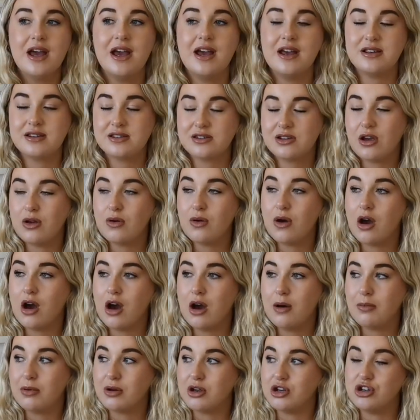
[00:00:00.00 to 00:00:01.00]
It's so
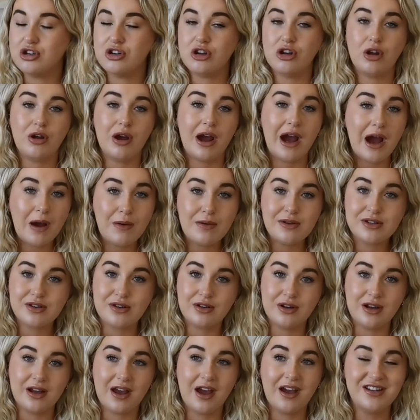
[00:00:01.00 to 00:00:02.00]
hard because you don't know how it's
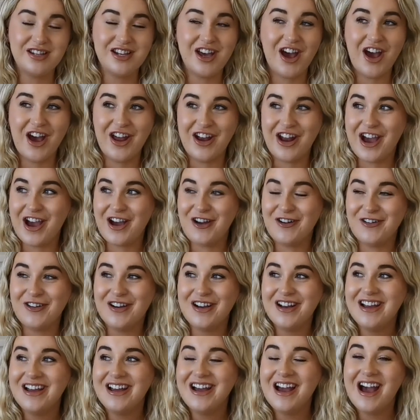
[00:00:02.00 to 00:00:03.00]
going to turn out,